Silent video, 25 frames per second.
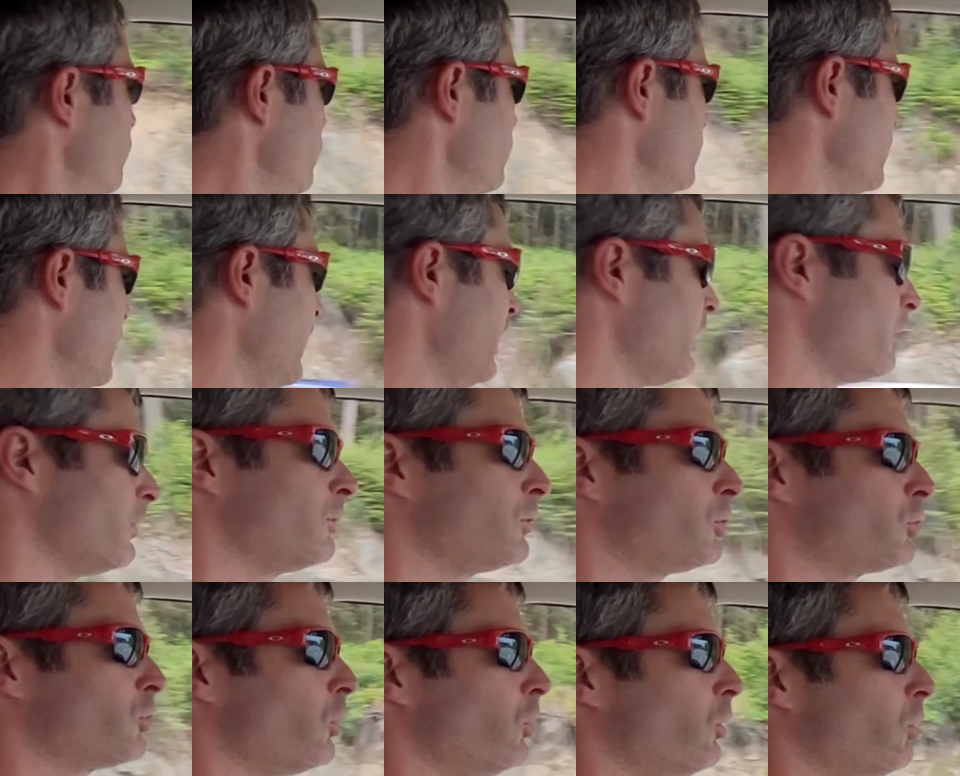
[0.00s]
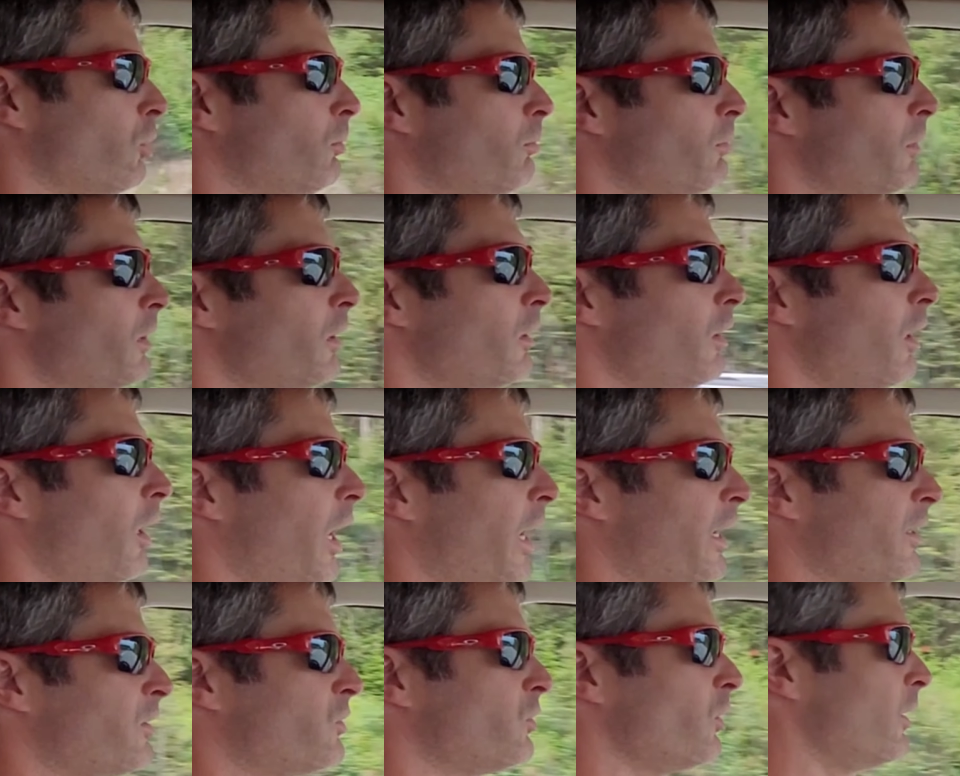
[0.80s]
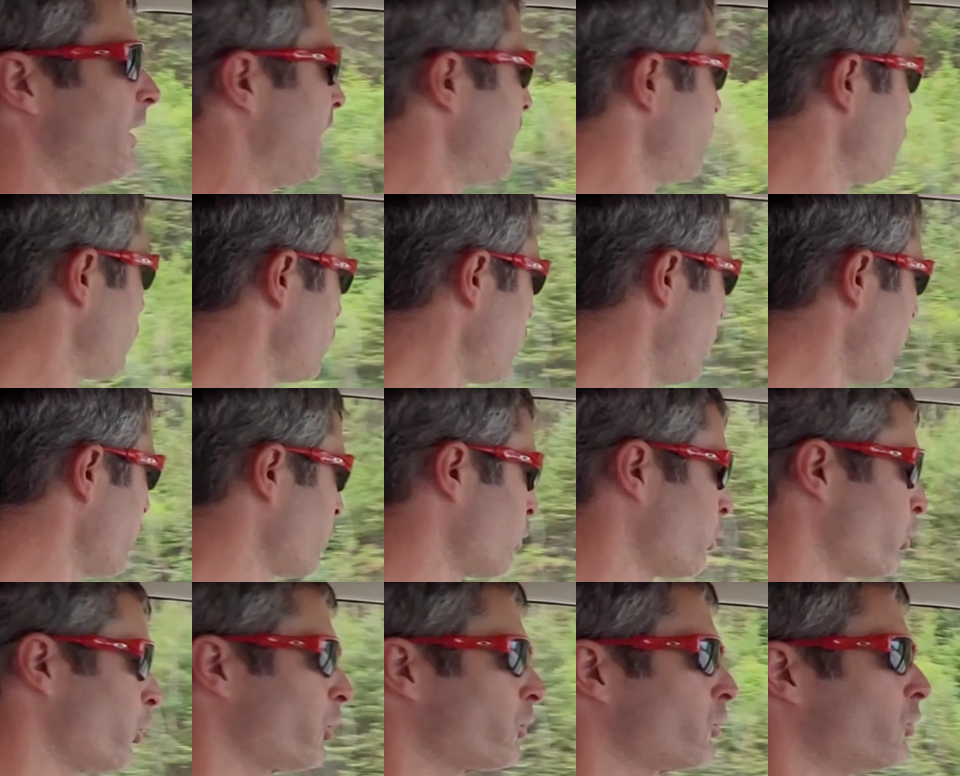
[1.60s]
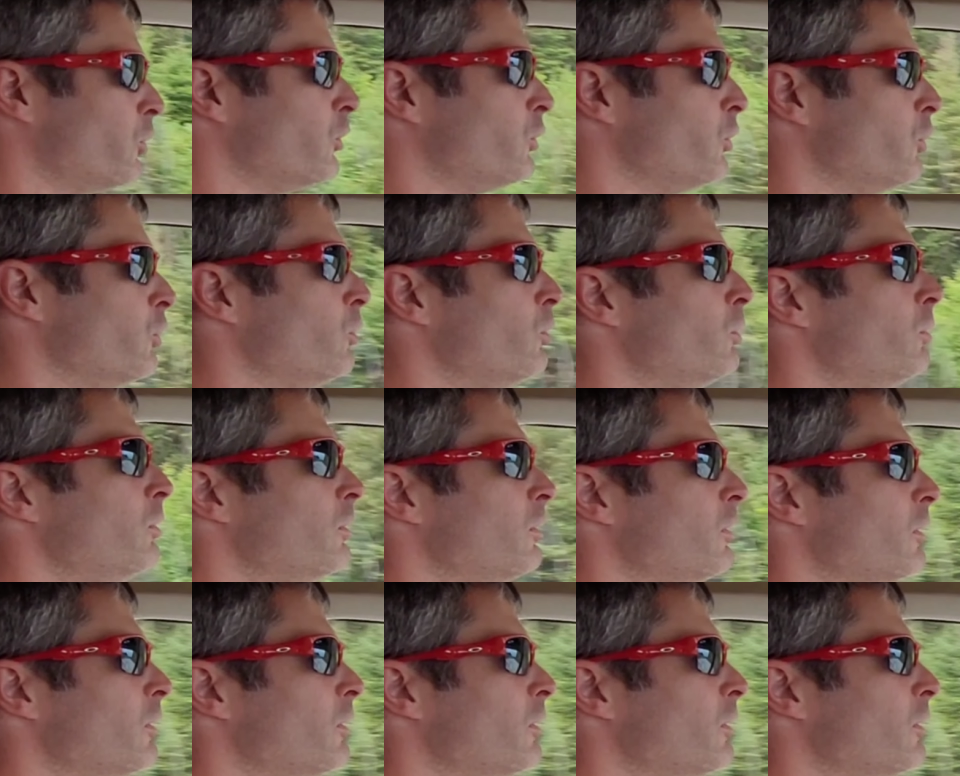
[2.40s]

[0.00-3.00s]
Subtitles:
Yeah, so I still have a lot of work to do.